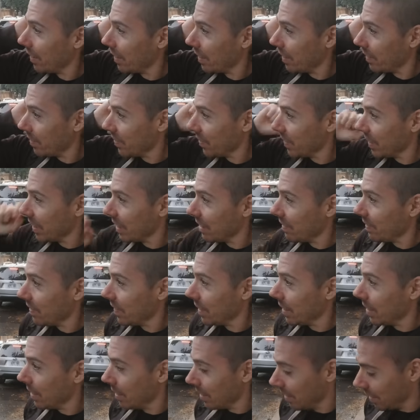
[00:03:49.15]

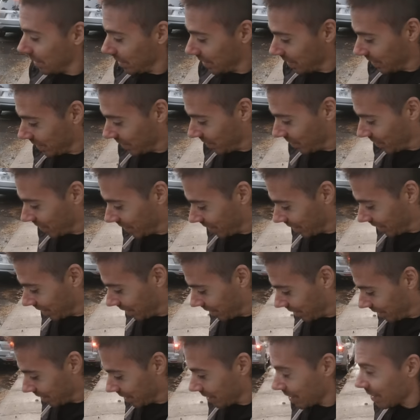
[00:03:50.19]

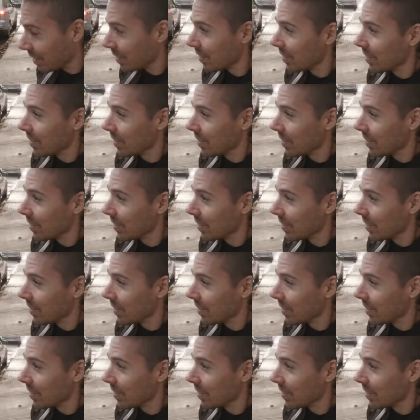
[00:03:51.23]
Nothing is said.